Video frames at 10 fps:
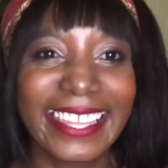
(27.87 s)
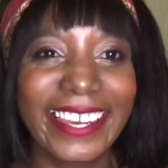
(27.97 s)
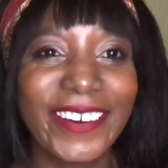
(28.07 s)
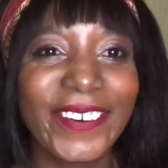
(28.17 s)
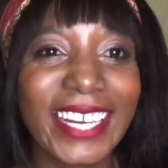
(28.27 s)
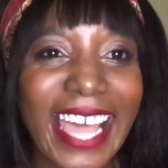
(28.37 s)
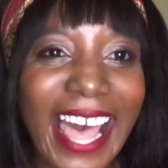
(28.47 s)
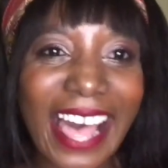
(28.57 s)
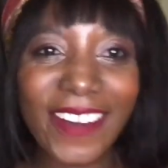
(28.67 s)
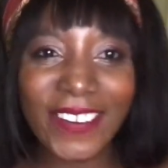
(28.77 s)

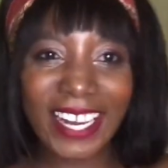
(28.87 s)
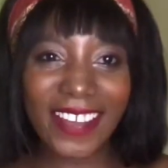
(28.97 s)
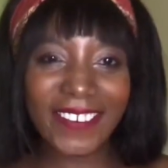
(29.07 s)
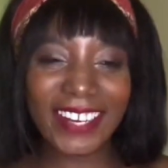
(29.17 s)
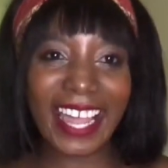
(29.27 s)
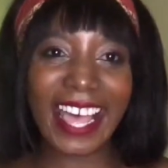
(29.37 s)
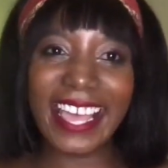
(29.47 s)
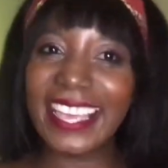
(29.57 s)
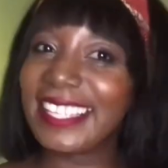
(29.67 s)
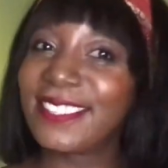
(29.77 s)
Hola, hola,
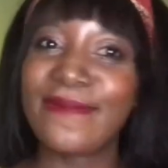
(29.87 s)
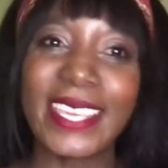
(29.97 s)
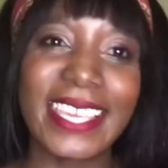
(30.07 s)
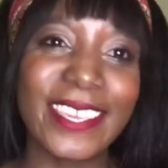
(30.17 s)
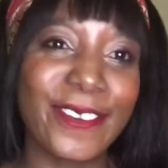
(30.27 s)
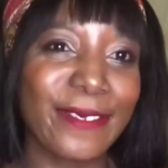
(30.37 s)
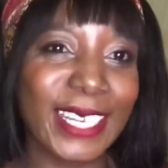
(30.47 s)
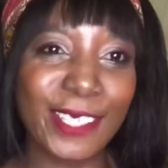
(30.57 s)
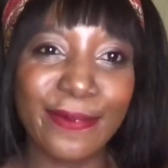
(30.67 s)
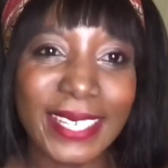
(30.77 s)
hola. It's me, your
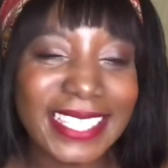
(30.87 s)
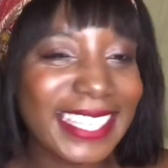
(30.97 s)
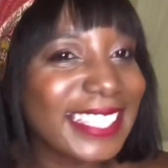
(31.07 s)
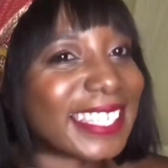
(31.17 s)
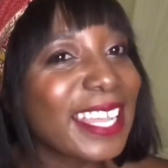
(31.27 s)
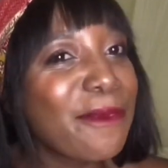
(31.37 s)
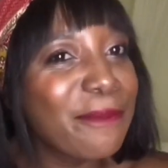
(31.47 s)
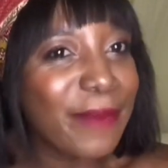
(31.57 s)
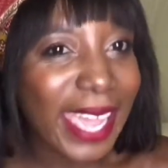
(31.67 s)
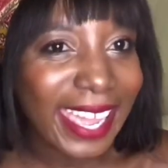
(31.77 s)
village princess, and
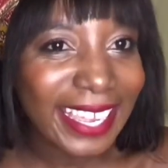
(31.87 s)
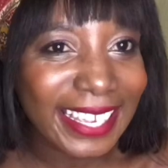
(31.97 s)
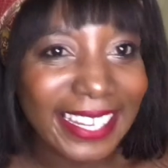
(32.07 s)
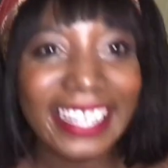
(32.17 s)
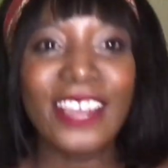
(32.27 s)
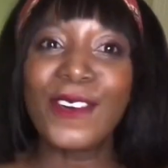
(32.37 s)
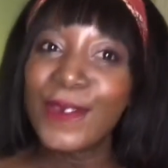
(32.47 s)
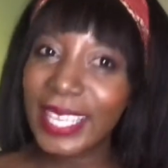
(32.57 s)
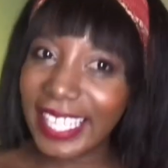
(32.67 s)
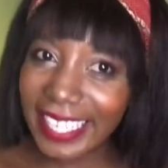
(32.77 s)
I'm back
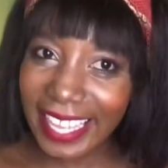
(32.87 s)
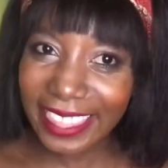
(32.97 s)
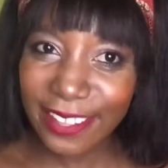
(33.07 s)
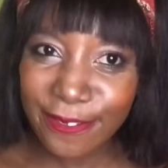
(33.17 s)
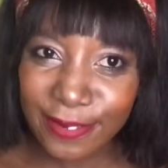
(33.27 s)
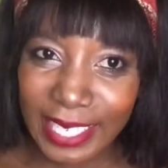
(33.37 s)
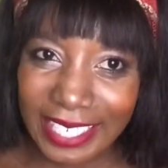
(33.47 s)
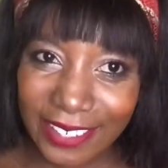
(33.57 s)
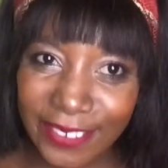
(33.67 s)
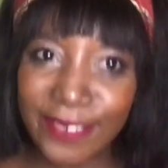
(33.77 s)
with another
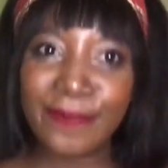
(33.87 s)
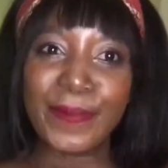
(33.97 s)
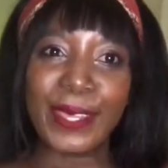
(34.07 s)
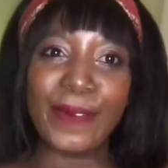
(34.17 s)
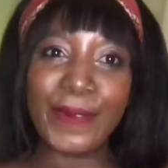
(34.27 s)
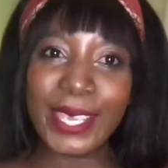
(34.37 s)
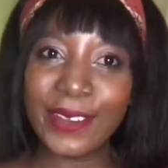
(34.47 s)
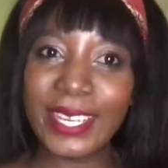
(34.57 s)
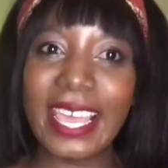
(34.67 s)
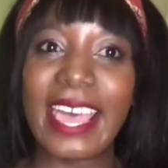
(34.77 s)
video. We're
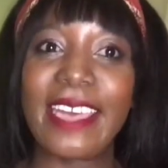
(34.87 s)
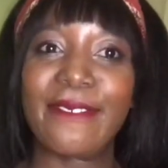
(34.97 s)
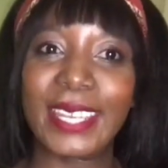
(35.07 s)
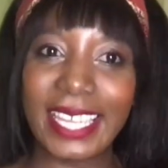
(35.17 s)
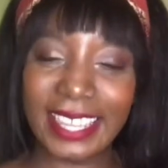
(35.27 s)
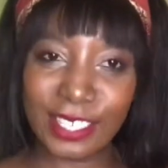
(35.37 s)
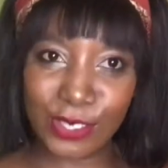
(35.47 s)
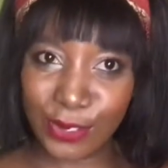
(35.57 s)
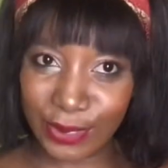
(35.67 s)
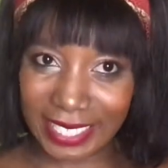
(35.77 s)
gonna have another
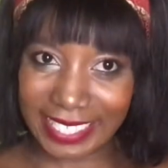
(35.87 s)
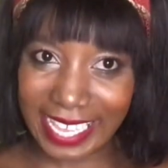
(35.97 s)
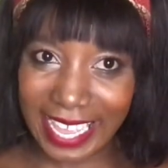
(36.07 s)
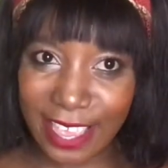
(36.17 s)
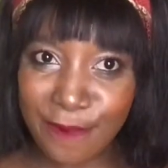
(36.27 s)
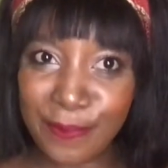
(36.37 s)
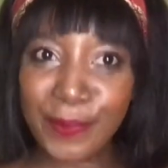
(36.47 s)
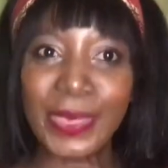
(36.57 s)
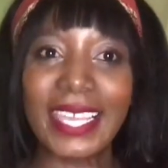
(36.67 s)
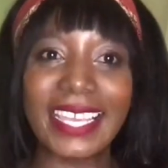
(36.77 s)
story time,
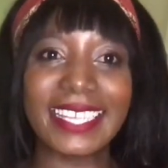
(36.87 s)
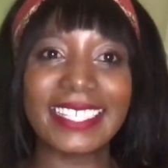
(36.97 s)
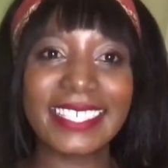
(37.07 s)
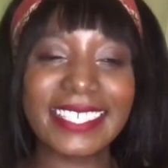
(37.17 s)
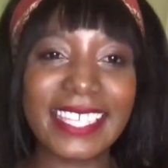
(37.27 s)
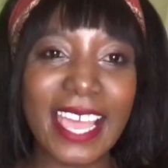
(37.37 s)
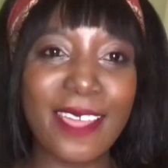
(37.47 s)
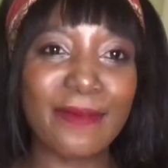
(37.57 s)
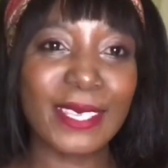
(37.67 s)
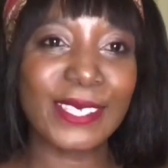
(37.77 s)
and this
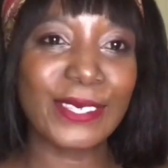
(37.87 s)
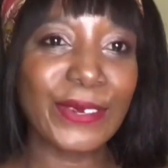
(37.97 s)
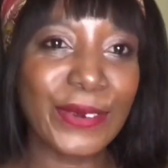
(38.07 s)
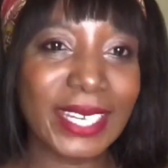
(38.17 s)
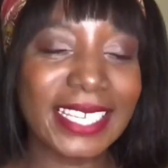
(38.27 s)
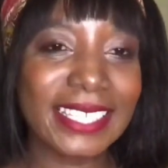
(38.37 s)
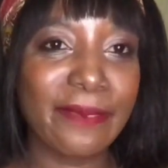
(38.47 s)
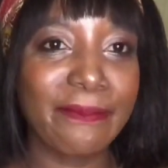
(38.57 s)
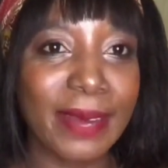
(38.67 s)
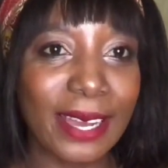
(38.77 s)
time the story is
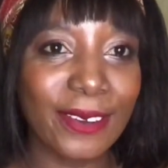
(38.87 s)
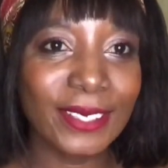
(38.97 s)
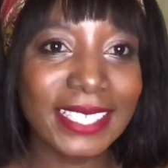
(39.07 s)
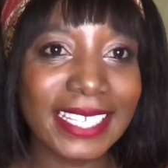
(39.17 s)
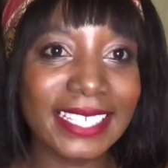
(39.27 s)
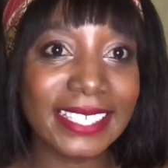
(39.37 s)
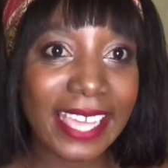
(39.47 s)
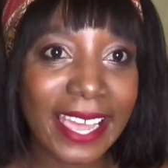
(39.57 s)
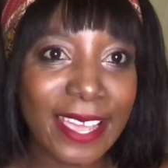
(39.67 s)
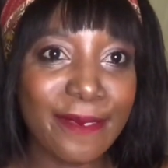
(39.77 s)
about a
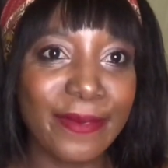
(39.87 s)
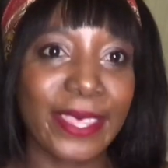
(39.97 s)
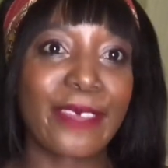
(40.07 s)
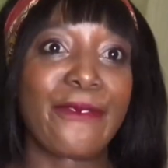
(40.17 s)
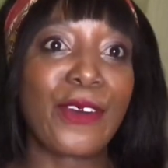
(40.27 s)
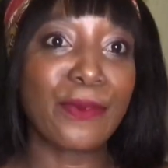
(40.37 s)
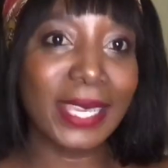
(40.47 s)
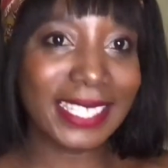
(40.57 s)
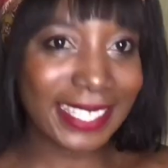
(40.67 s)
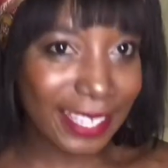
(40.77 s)
time that I found
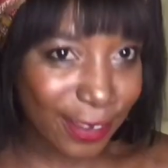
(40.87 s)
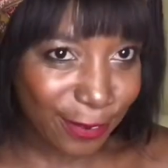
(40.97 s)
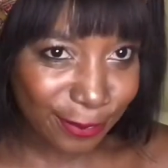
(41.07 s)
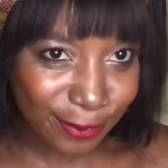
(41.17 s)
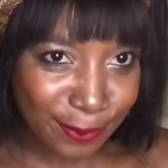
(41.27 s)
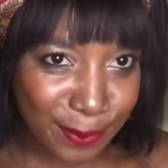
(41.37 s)
myself,